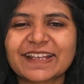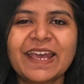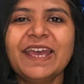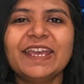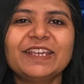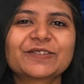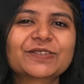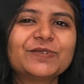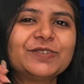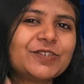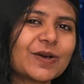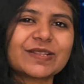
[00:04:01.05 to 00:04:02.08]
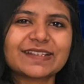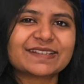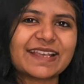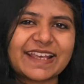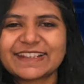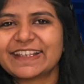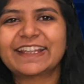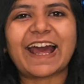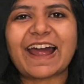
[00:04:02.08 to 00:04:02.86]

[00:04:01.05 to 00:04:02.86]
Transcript: Here's to your success in